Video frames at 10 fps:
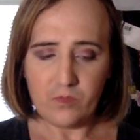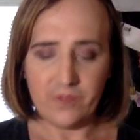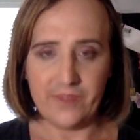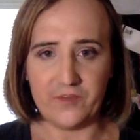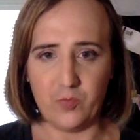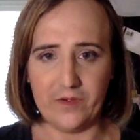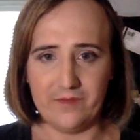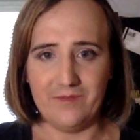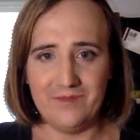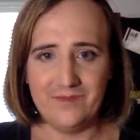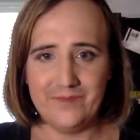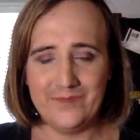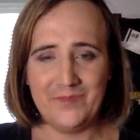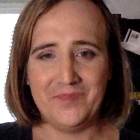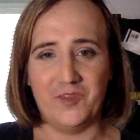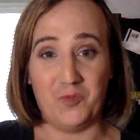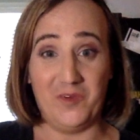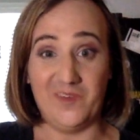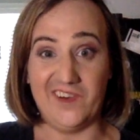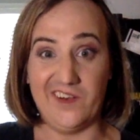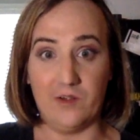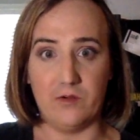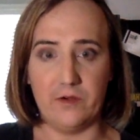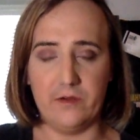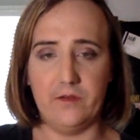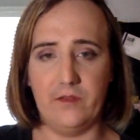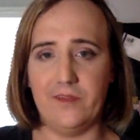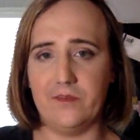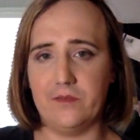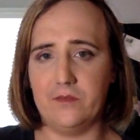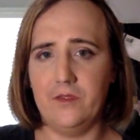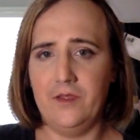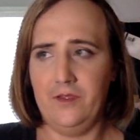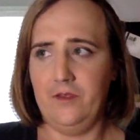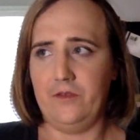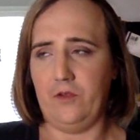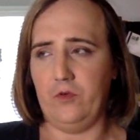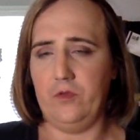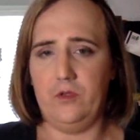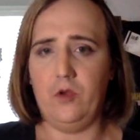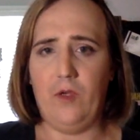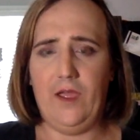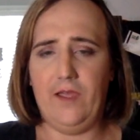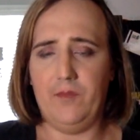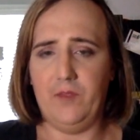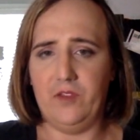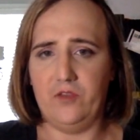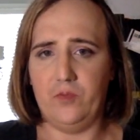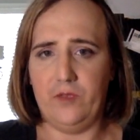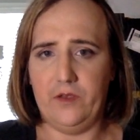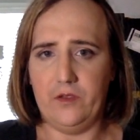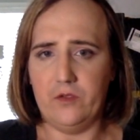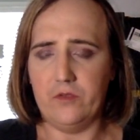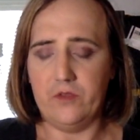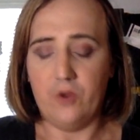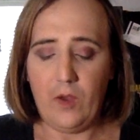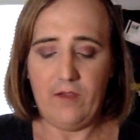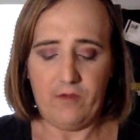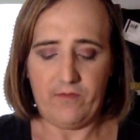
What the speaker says: that's when you need it, right? And so you don't have it because you plan to use. You don't have a